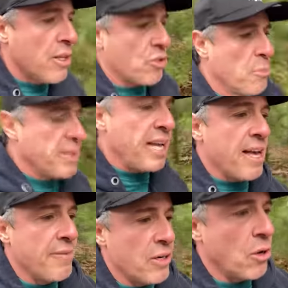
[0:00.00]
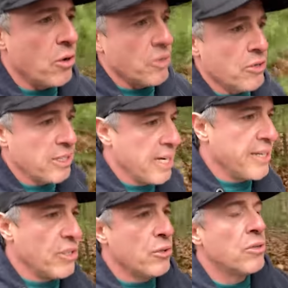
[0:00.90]
so many have it harder than
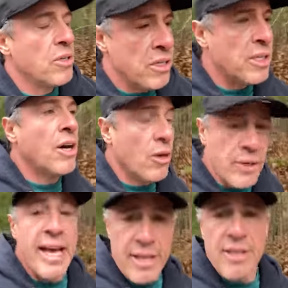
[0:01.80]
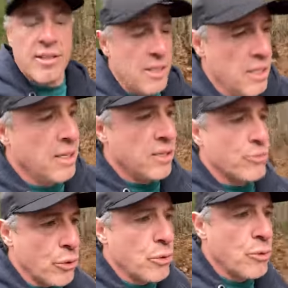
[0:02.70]
I do. Okay,
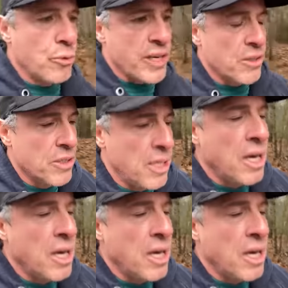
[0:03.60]
true, real.